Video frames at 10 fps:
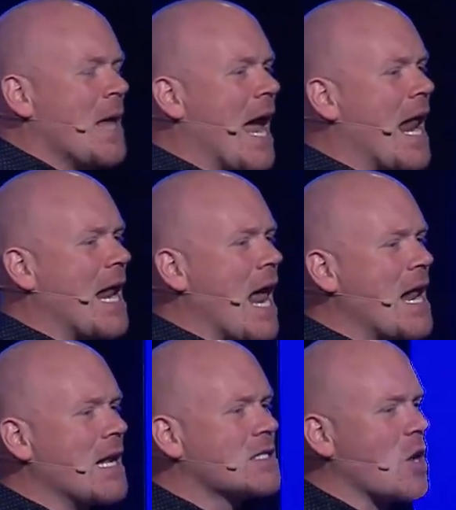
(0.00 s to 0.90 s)
And,
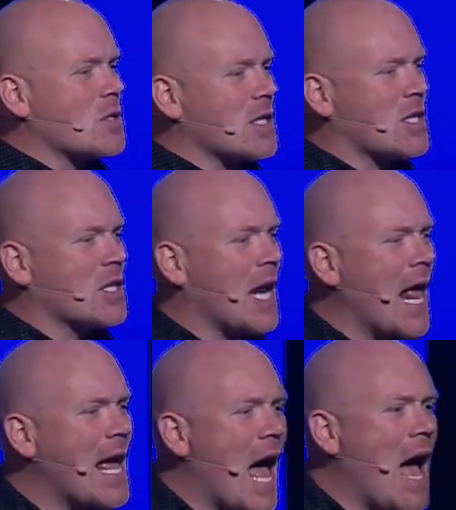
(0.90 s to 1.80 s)
and, and so t-
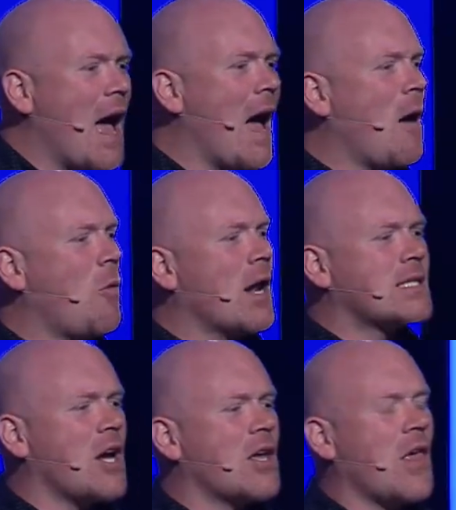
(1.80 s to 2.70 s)
today, I, I want to
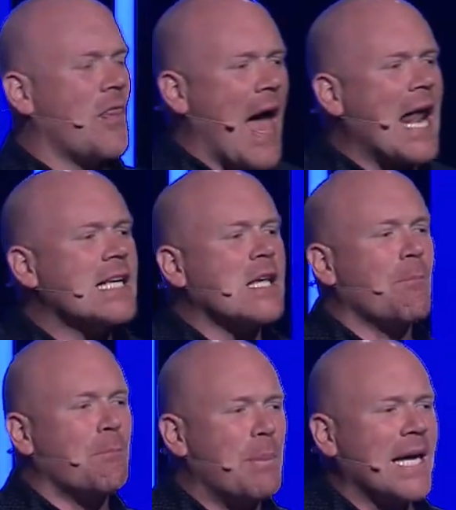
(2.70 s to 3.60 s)
tell you that that is a
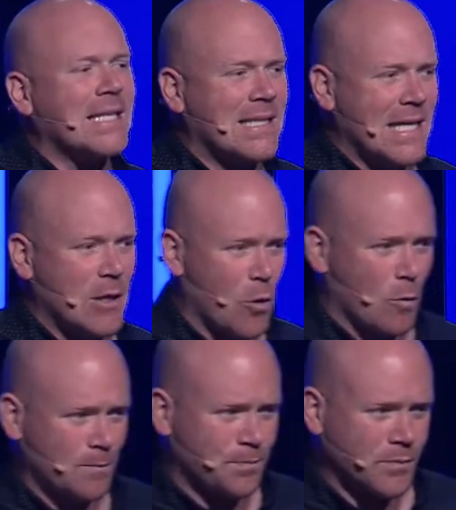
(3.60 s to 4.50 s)
big deal.
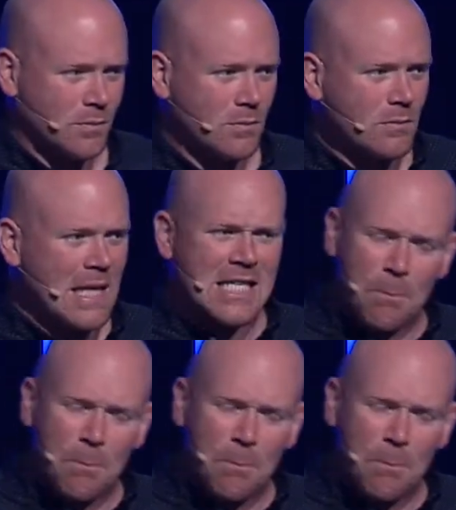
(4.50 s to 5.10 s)
It's a